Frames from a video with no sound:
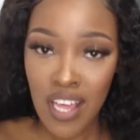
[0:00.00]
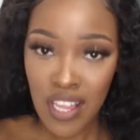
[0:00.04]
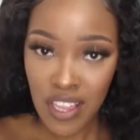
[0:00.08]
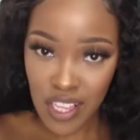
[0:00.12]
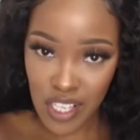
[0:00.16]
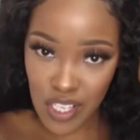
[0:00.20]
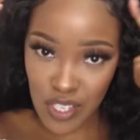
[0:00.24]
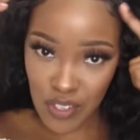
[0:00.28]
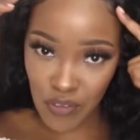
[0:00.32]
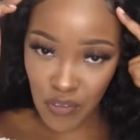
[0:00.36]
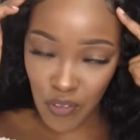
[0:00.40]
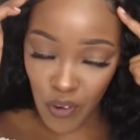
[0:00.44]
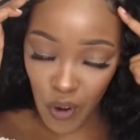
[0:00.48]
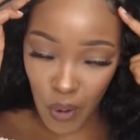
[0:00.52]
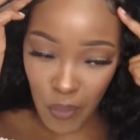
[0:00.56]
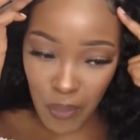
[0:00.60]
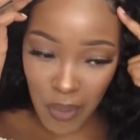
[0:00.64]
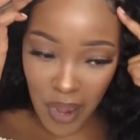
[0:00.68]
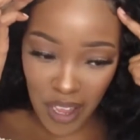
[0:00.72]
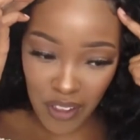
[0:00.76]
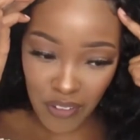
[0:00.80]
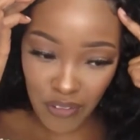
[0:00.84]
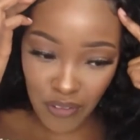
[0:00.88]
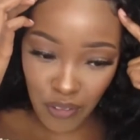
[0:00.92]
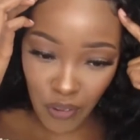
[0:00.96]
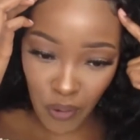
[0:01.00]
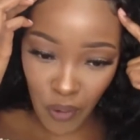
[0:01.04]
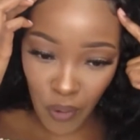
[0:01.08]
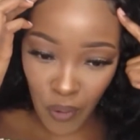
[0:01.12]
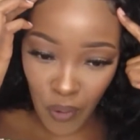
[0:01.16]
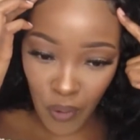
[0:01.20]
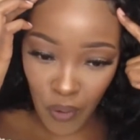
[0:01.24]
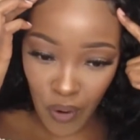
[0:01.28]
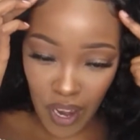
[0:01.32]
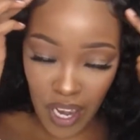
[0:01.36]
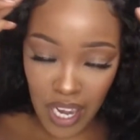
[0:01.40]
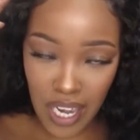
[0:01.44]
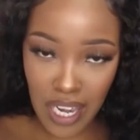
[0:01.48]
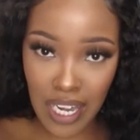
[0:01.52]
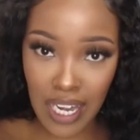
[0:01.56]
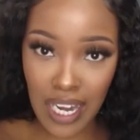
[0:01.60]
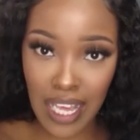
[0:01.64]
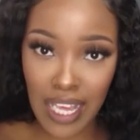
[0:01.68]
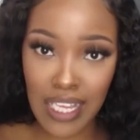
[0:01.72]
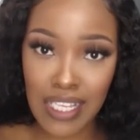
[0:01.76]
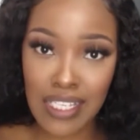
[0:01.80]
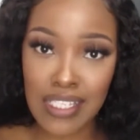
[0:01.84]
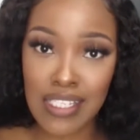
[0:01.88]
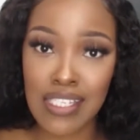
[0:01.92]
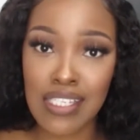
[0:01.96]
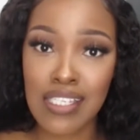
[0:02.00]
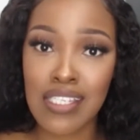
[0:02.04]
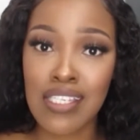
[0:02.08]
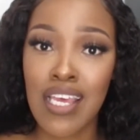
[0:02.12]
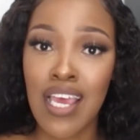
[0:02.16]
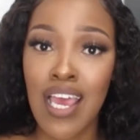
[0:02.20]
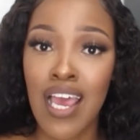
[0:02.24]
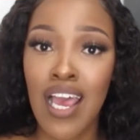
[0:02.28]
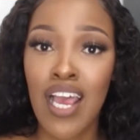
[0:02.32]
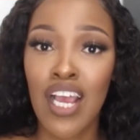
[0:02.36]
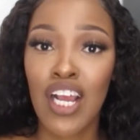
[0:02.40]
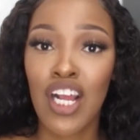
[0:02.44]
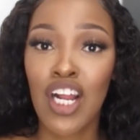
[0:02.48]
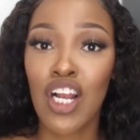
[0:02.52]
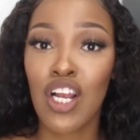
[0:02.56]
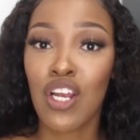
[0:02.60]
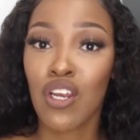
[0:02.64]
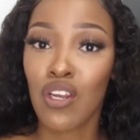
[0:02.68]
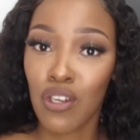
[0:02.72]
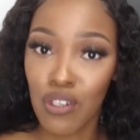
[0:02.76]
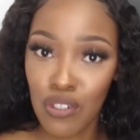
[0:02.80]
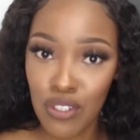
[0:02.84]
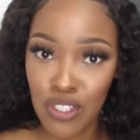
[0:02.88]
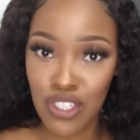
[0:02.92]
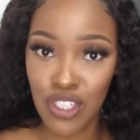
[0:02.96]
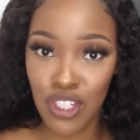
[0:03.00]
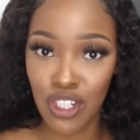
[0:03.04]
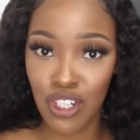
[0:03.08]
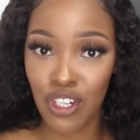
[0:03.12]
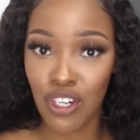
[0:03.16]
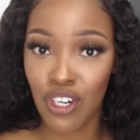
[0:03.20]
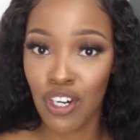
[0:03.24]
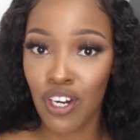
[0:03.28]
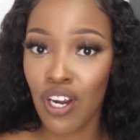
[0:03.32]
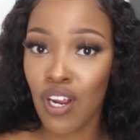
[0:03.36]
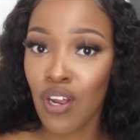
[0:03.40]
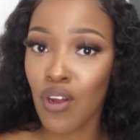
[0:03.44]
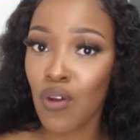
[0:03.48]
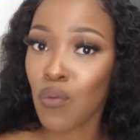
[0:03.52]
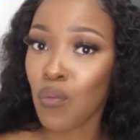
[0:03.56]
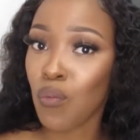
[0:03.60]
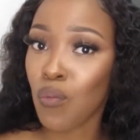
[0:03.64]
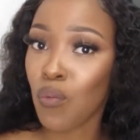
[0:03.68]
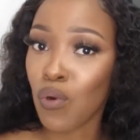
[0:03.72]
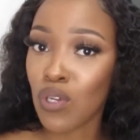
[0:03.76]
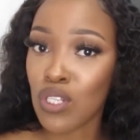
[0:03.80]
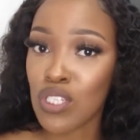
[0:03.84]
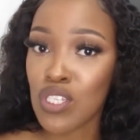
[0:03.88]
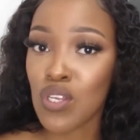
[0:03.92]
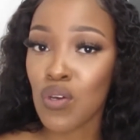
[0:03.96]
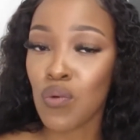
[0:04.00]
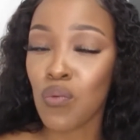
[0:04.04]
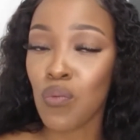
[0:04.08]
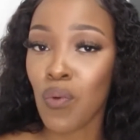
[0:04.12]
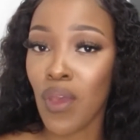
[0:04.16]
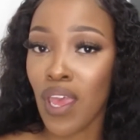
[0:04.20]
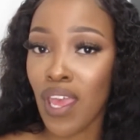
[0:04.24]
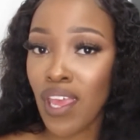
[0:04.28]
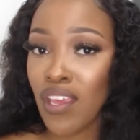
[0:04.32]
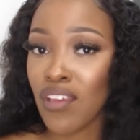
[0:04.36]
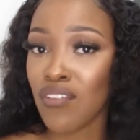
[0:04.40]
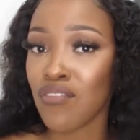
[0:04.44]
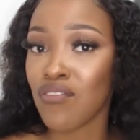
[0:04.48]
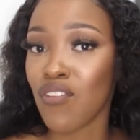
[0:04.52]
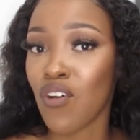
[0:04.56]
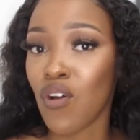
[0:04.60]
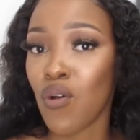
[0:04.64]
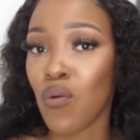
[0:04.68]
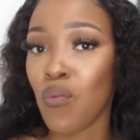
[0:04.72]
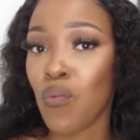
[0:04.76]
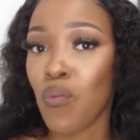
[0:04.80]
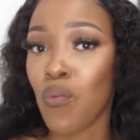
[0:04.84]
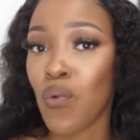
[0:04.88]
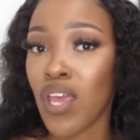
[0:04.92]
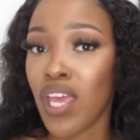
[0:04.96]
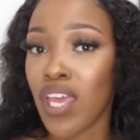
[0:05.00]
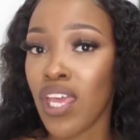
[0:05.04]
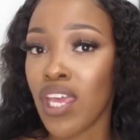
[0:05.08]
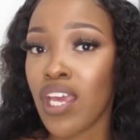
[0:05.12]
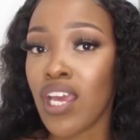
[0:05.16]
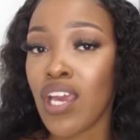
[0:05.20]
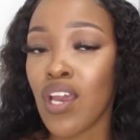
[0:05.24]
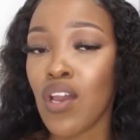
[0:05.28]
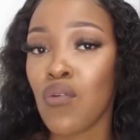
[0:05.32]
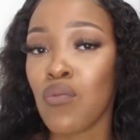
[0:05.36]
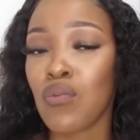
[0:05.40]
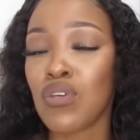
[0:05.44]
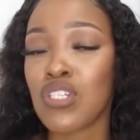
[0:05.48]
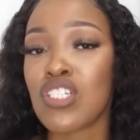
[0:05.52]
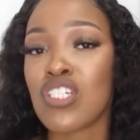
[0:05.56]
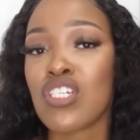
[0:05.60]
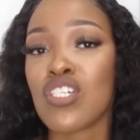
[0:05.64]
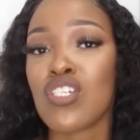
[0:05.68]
this 4x4 lace closure water wave wig, which